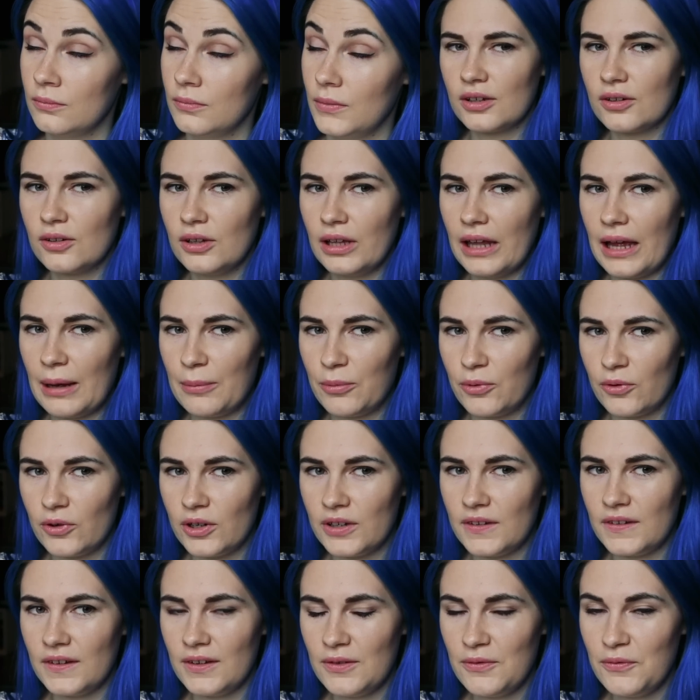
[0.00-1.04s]

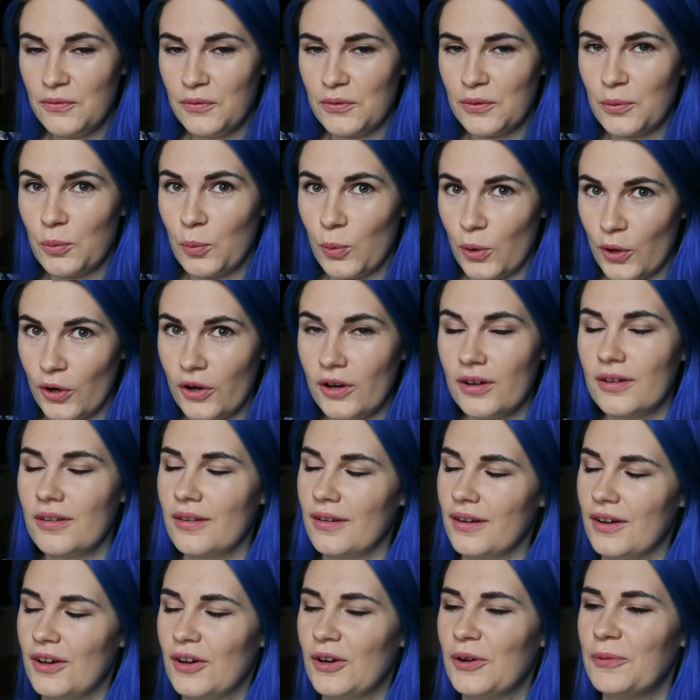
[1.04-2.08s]
collaborative work.
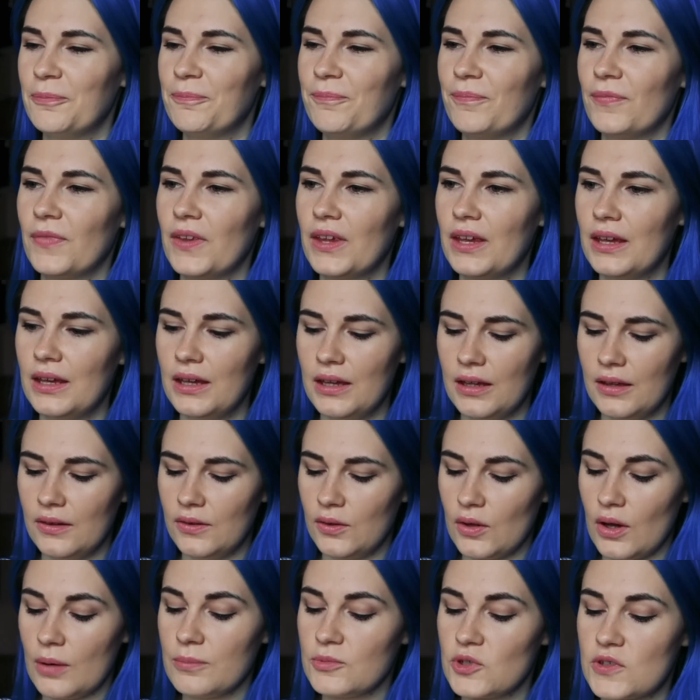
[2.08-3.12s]
There you go.
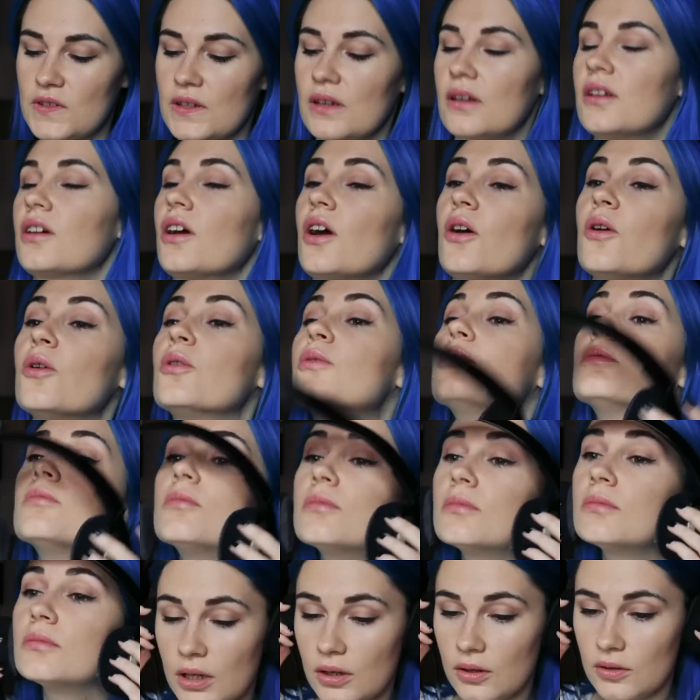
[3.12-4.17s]
So I'm just gonna go
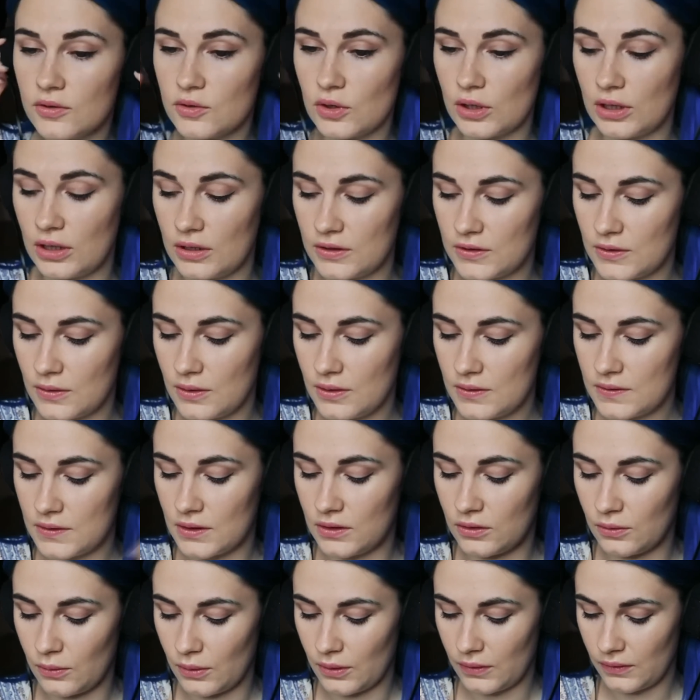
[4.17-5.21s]
straight into this
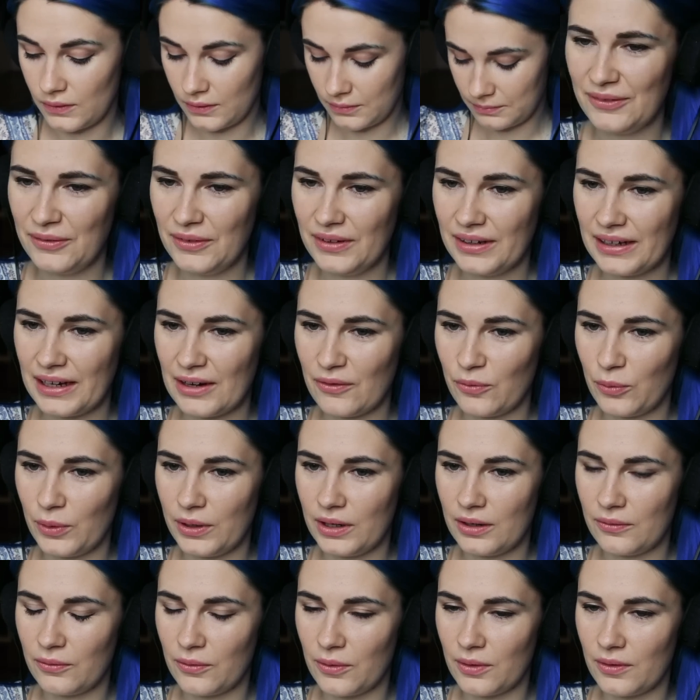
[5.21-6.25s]
and do this. I feel like I've
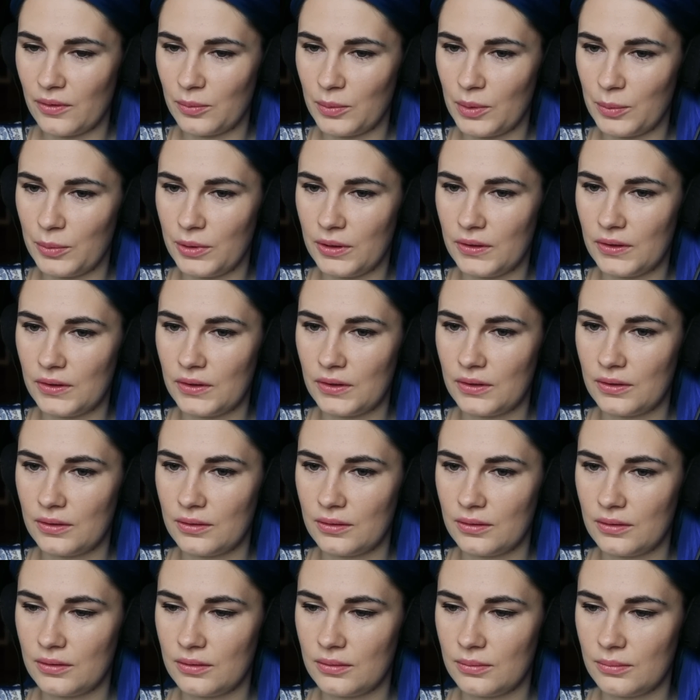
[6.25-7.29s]
waited for this moment
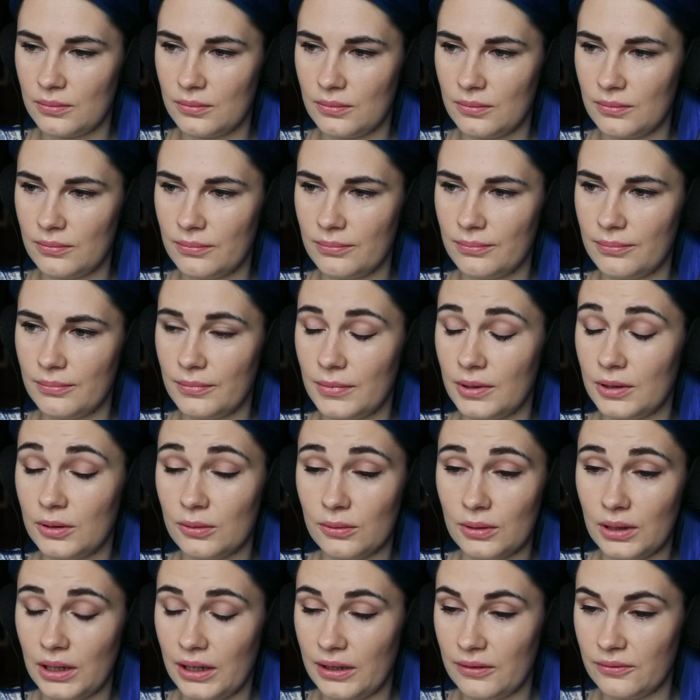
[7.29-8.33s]
my
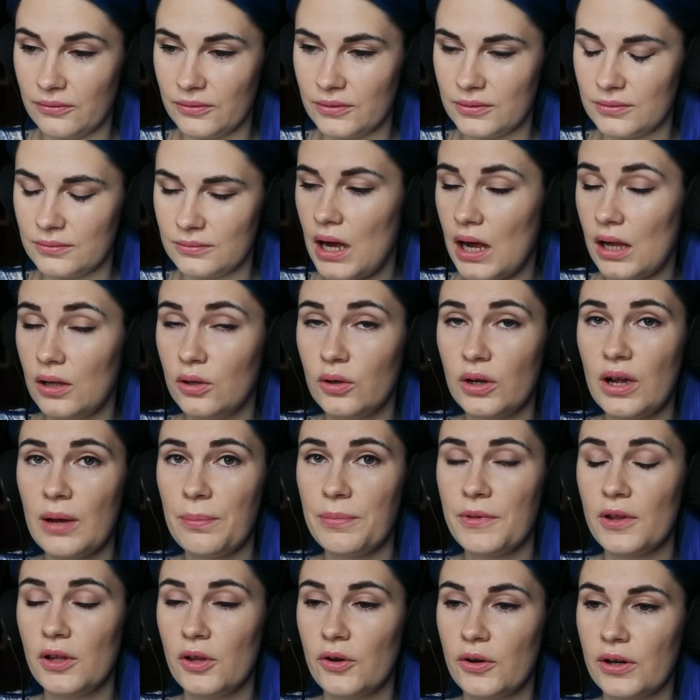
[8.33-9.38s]
whole life. I'll look
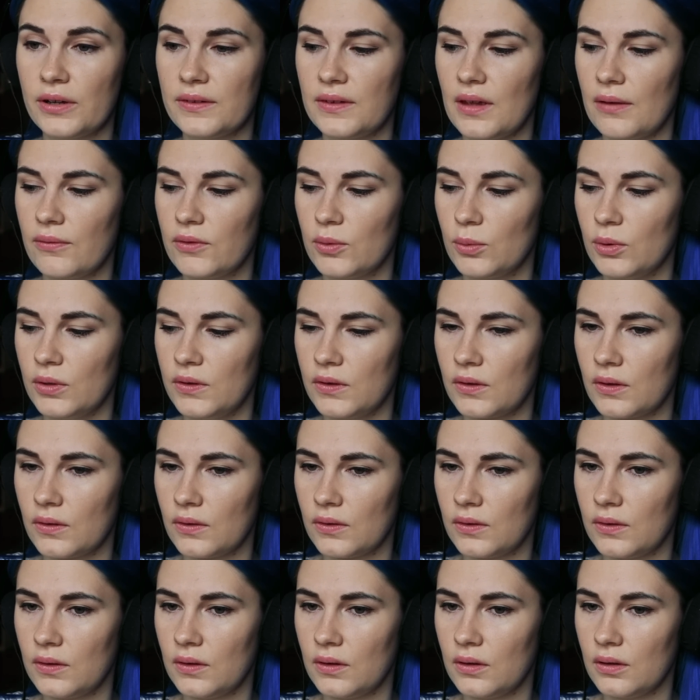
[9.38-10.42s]
up the lyrics afterwards
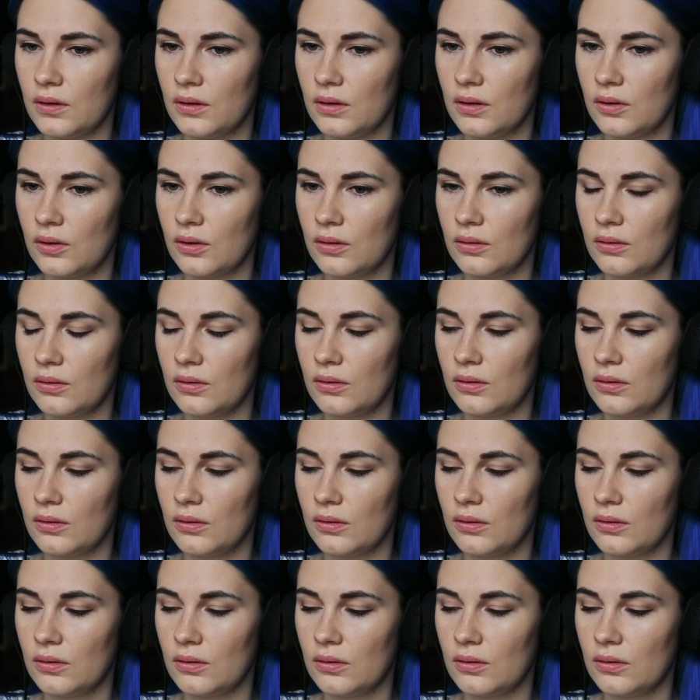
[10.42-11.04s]
because uh,